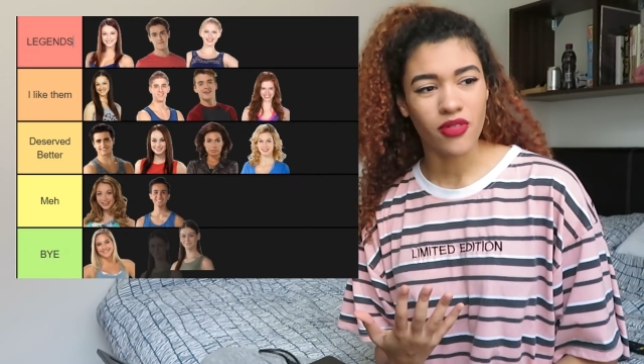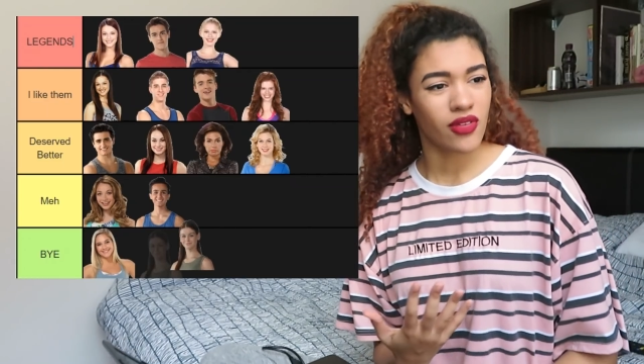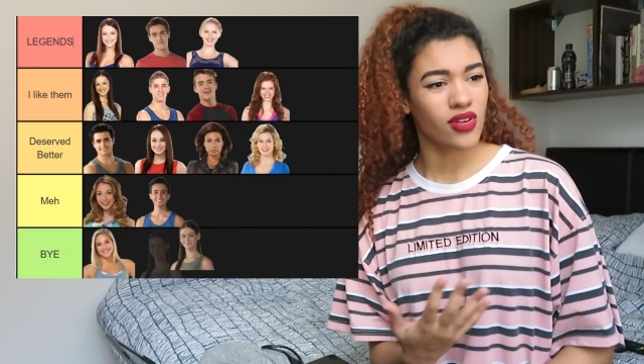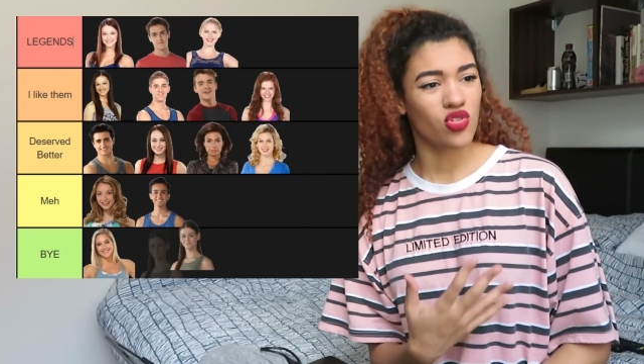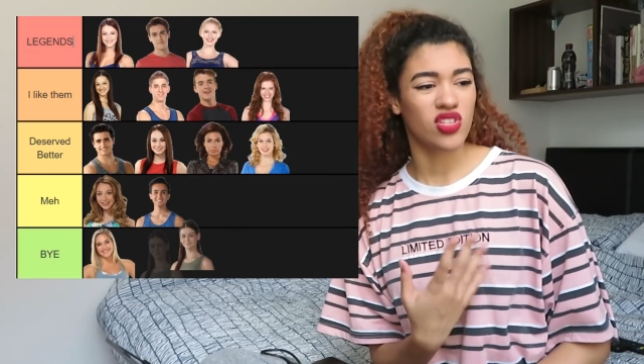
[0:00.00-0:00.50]

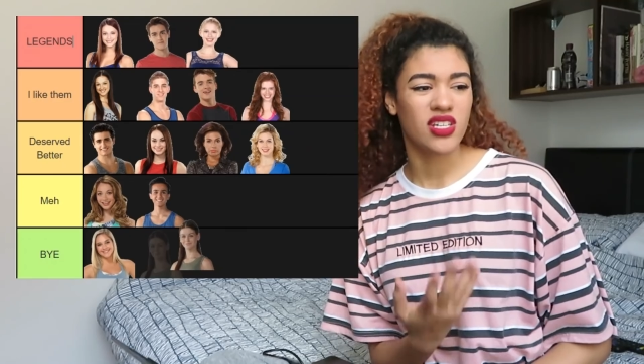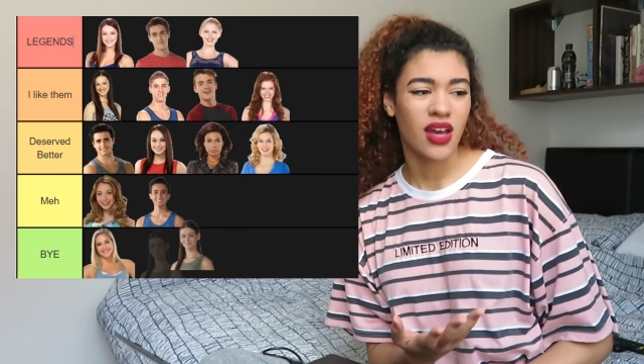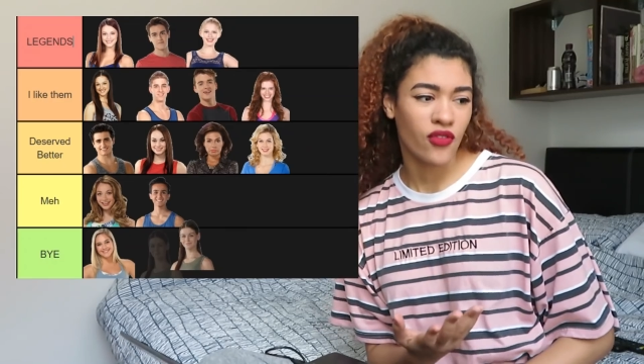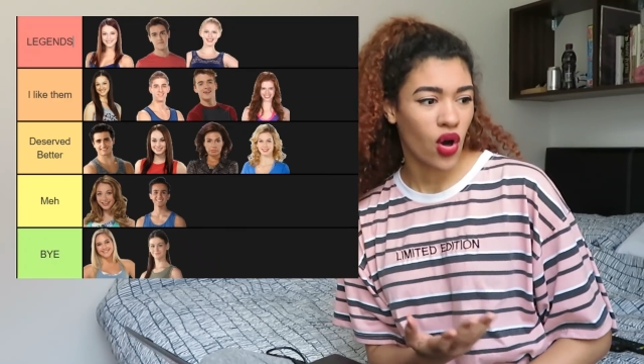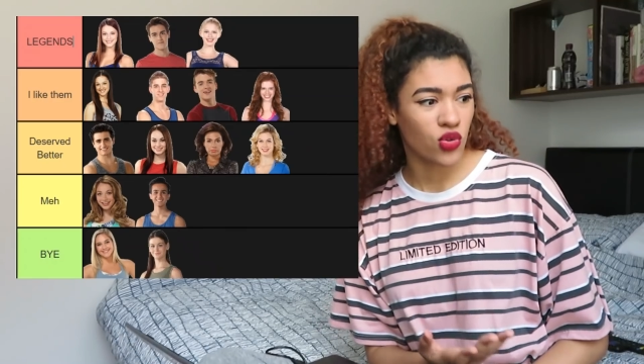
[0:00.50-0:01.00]
even though she did
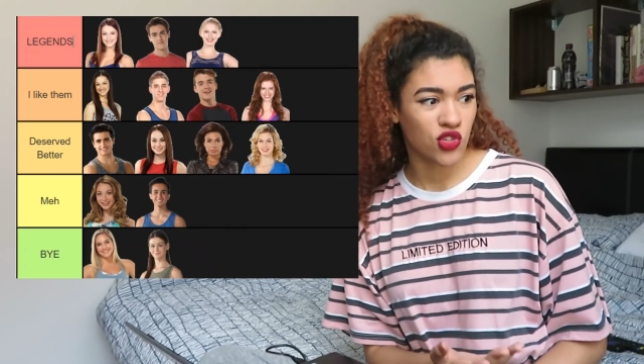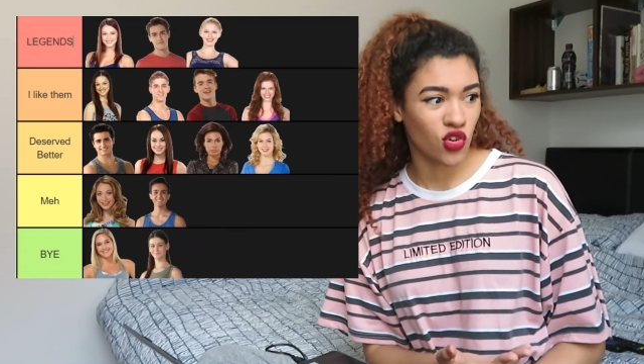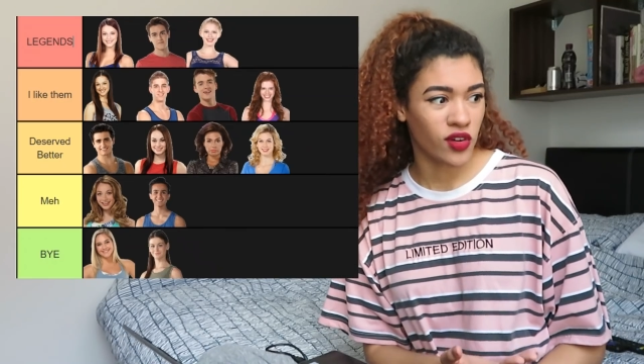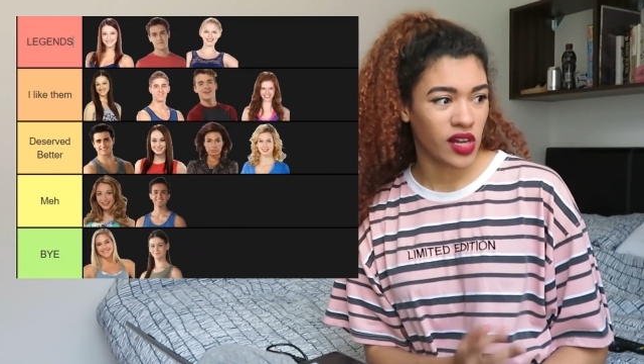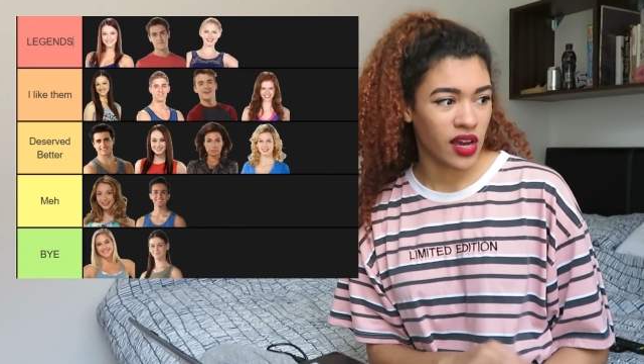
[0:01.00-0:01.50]
have a whole
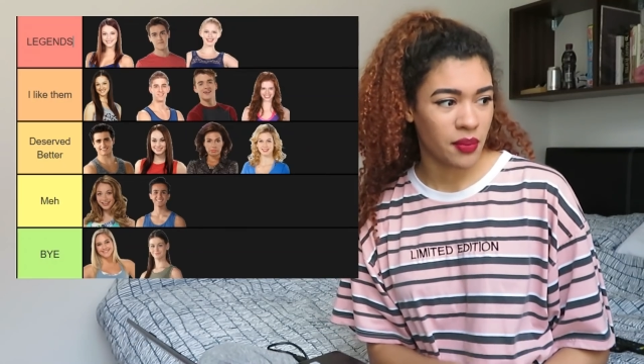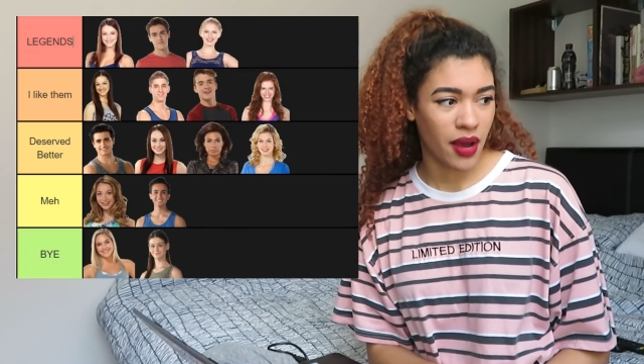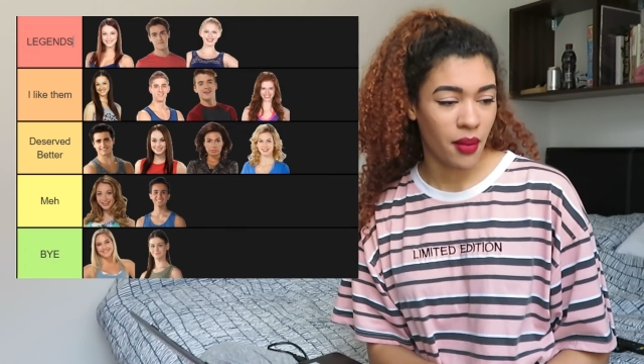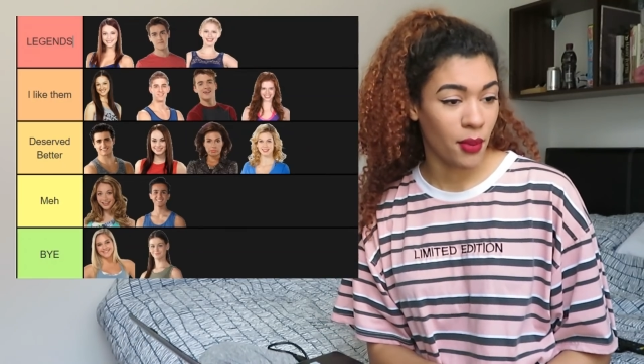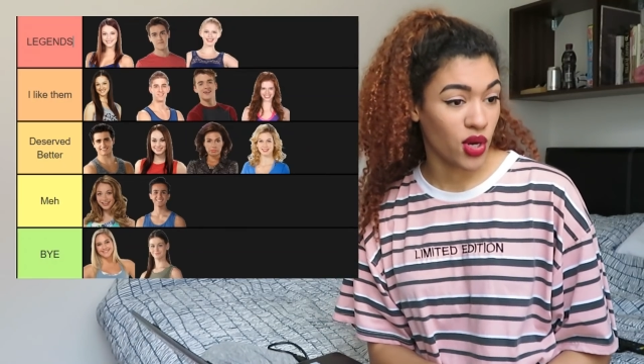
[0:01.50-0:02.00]
storyline
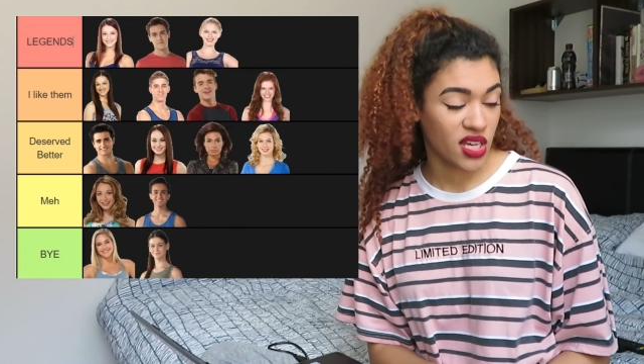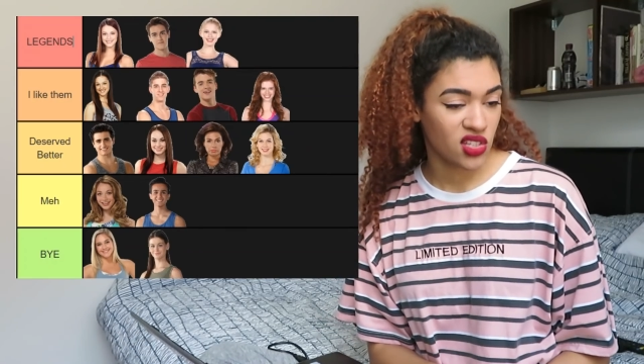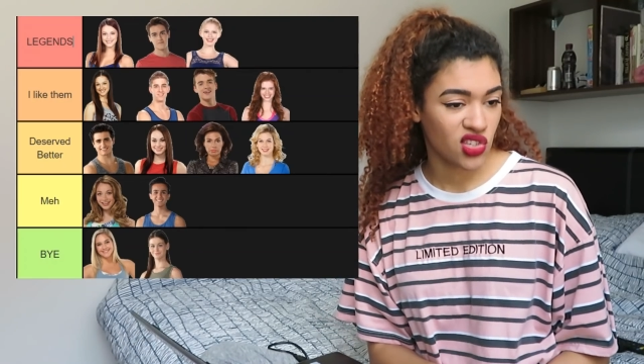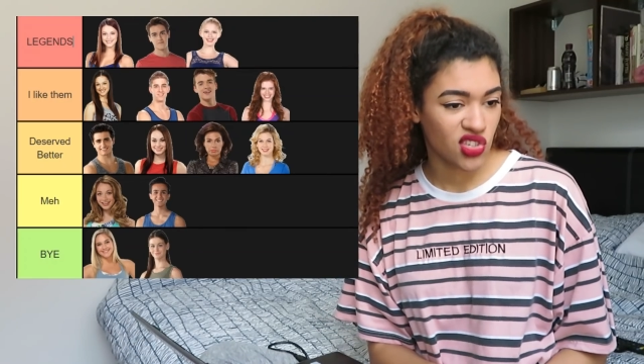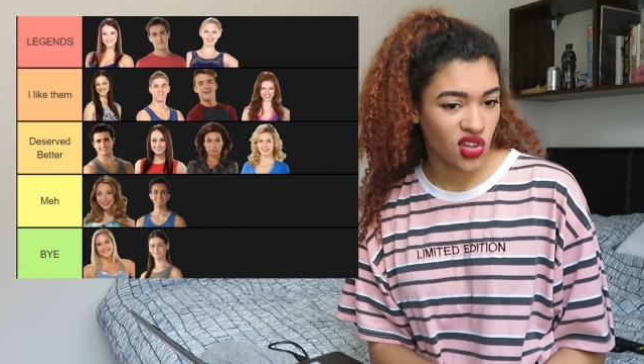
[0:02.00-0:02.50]
about money
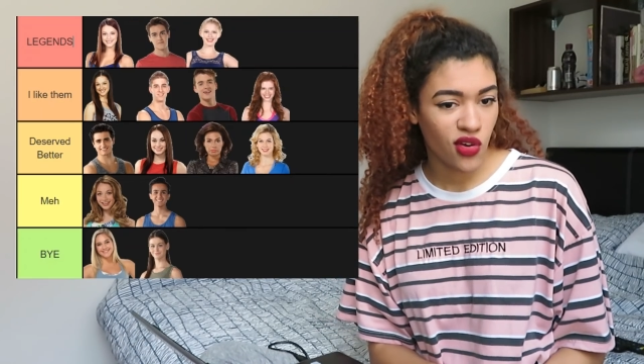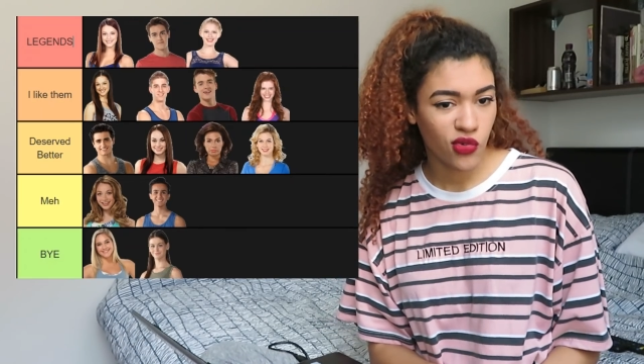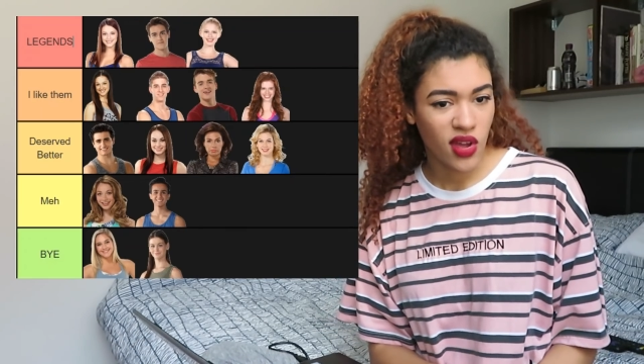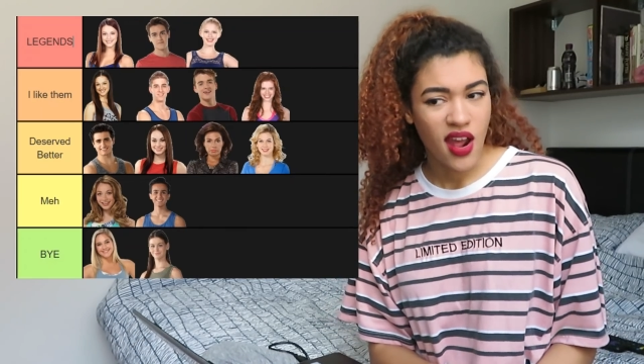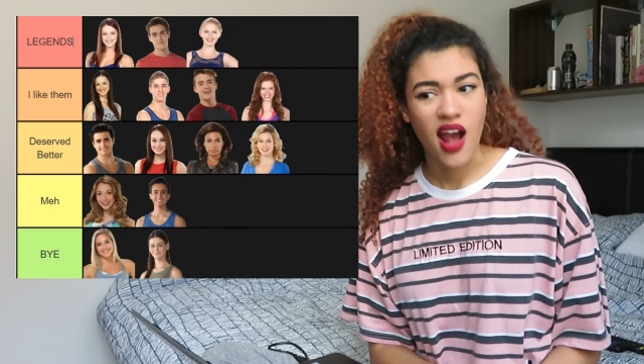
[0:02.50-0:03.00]
and stuff.
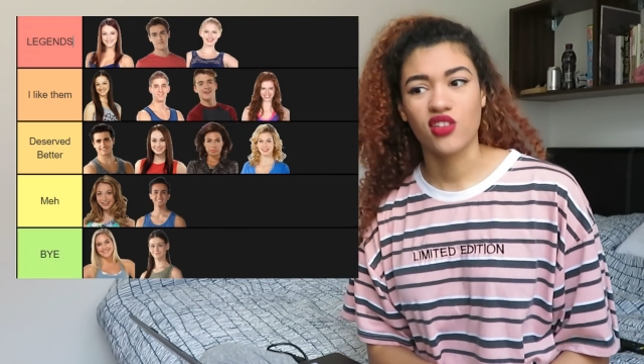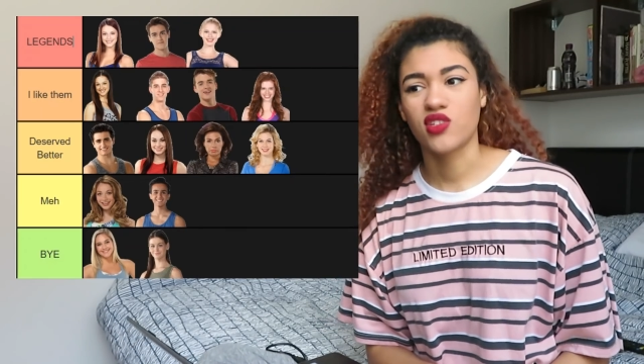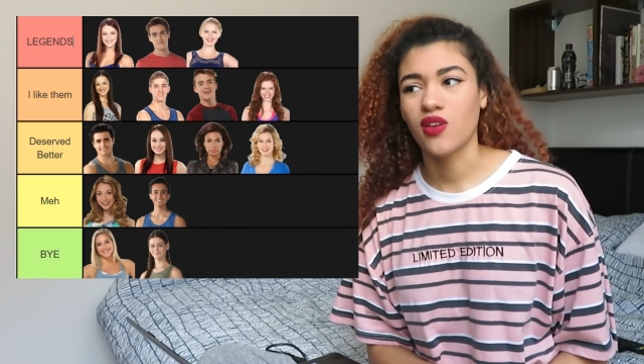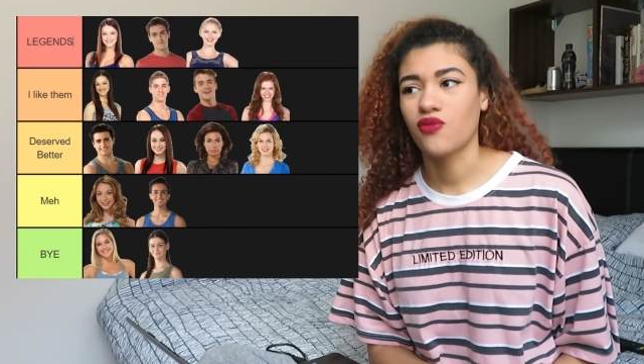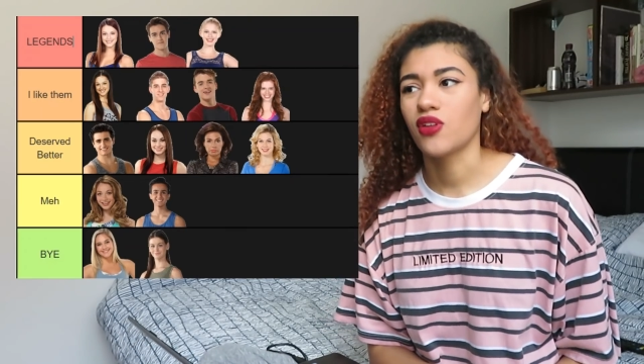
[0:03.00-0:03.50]
I just
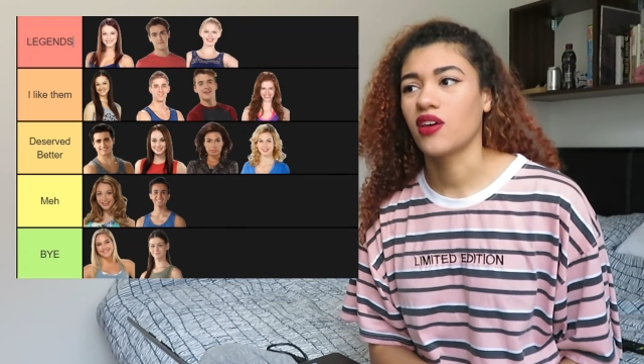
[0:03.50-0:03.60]
don't feel